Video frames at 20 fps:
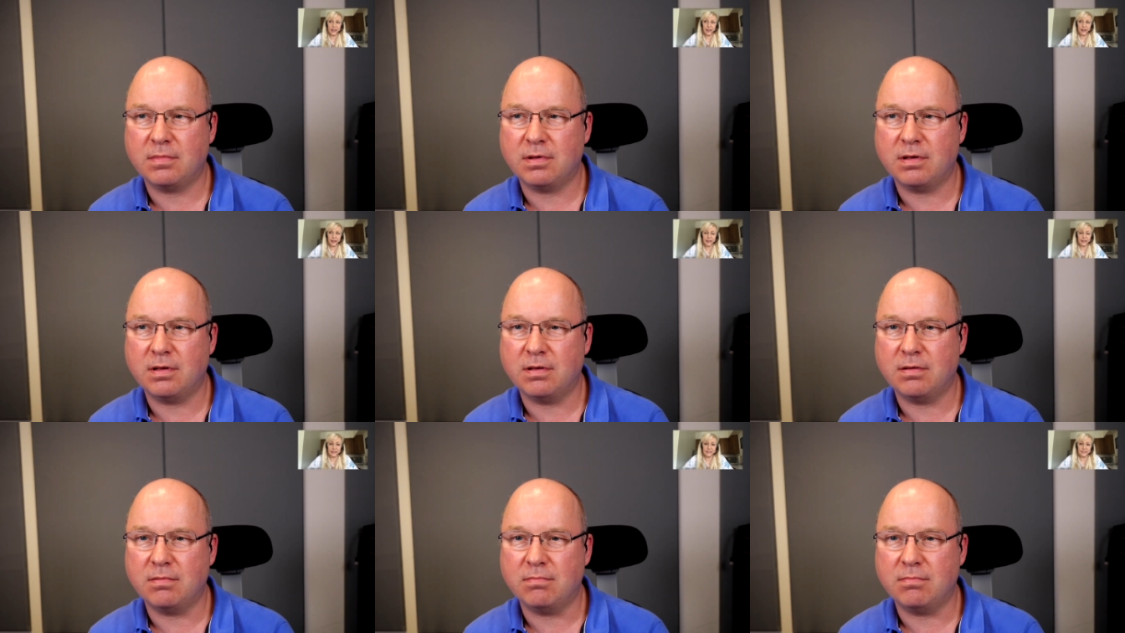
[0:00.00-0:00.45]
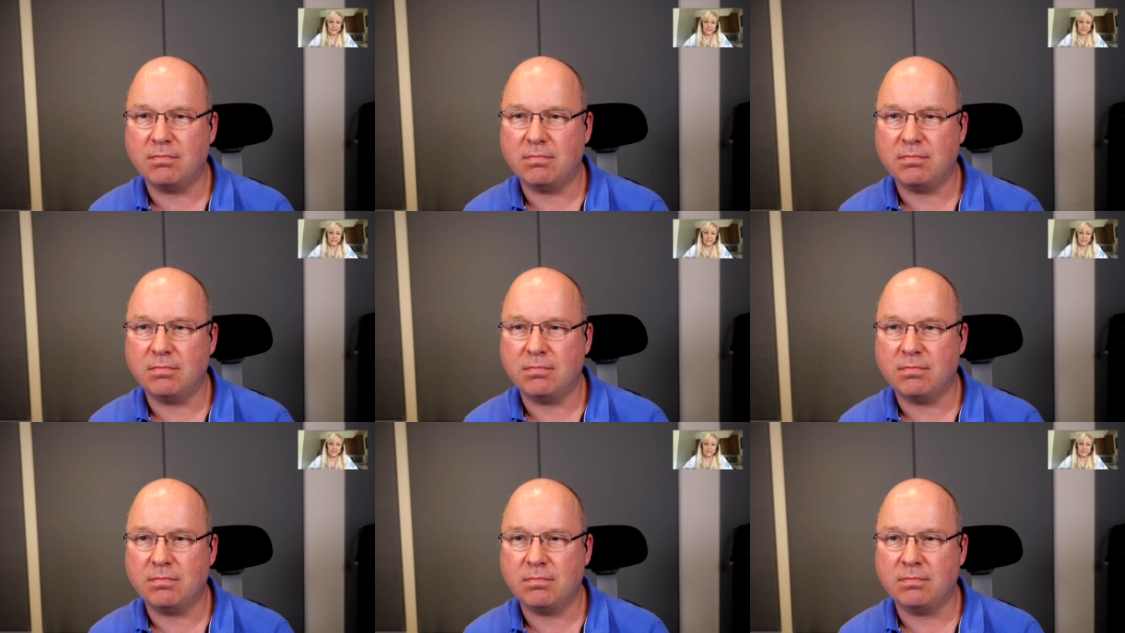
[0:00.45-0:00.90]
Yeah.
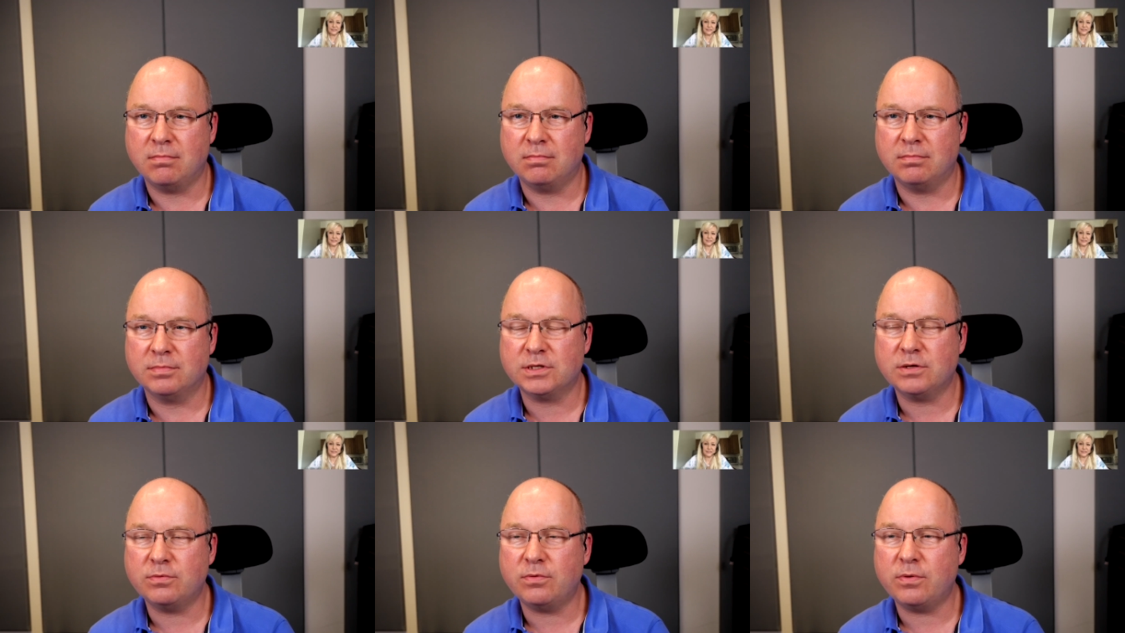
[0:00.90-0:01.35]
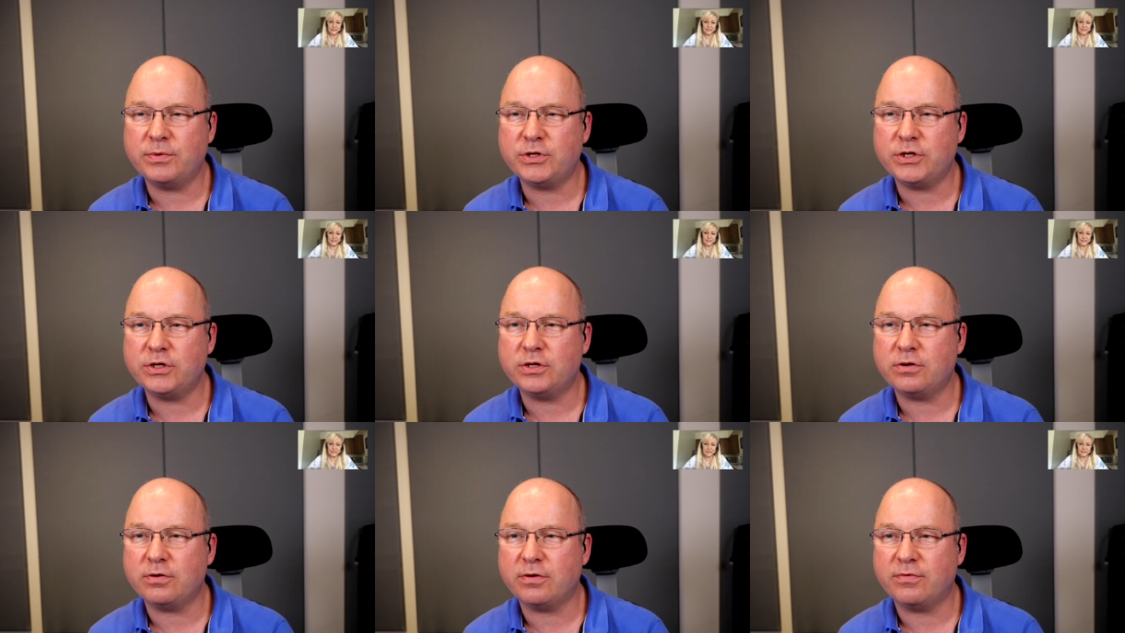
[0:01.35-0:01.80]
Um, so what
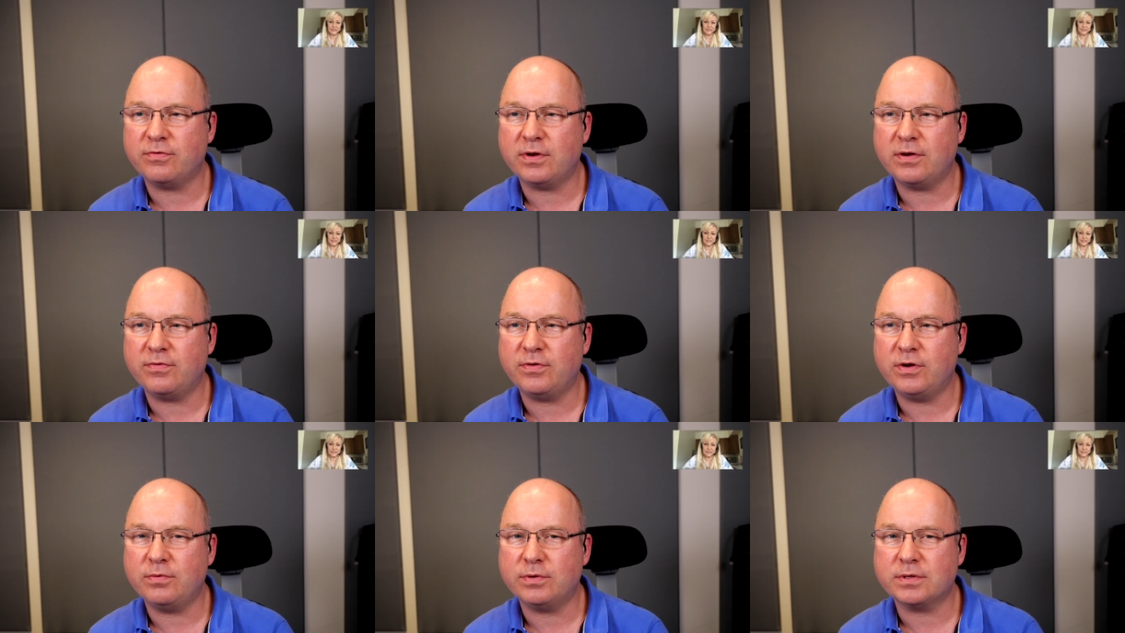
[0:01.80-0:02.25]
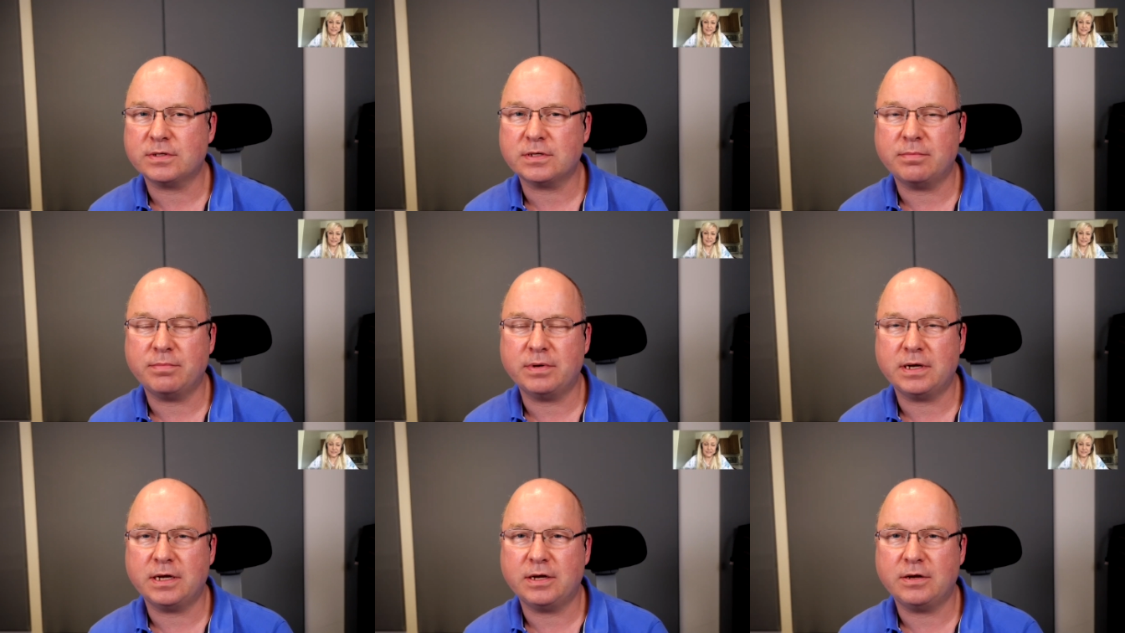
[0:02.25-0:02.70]
would you do if, if you were
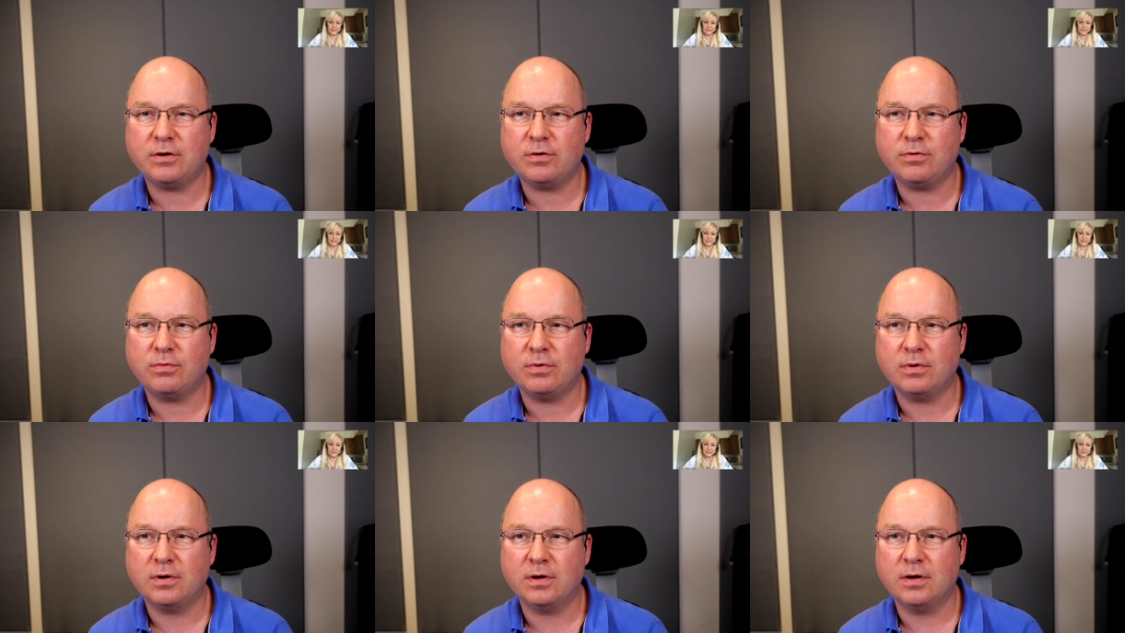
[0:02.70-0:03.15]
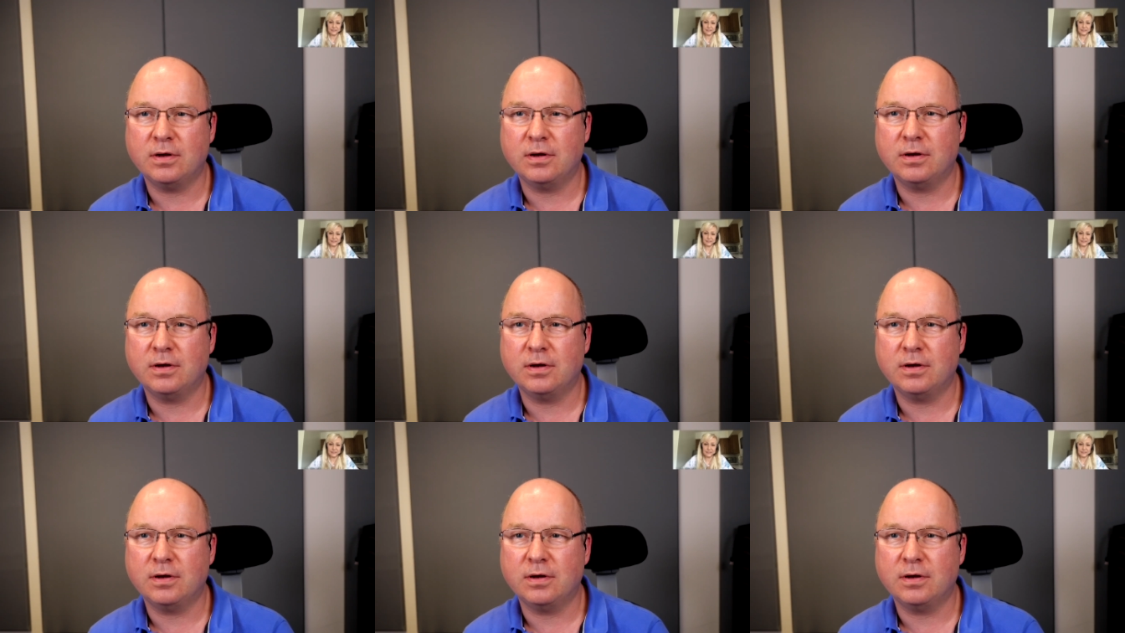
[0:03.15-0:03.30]
somebody who